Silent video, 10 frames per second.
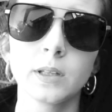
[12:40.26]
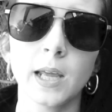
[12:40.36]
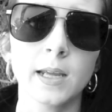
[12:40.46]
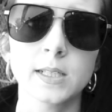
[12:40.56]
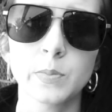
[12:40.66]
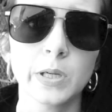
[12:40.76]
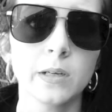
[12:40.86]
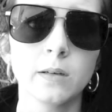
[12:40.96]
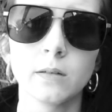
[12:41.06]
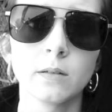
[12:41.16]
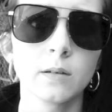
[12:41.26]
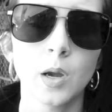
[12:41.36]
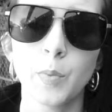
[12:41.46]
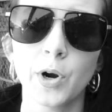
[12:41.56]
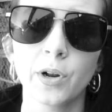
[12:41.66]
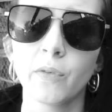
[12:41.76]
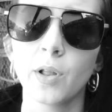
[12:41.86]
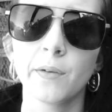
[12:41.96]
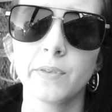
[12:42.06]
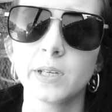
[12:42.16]
that has been a part of
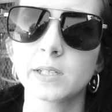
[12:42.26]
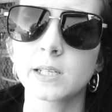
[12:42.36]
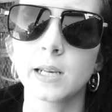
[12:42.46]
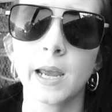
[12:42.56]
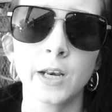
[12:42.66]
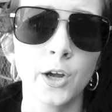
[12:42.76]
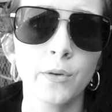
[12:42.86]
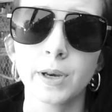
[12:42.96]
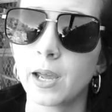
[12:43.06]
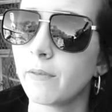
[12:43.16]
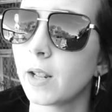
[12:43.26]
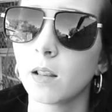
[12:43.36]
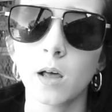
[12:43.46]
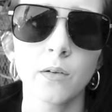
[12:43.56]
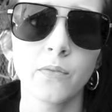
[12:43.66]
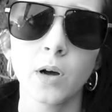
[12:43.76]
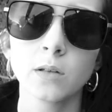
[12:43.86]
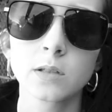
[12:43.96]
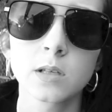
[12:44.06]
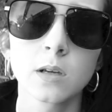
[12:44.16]
all of this. And I know that I've had a lot of
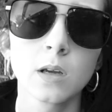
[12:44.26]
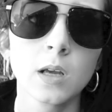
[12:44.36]
faults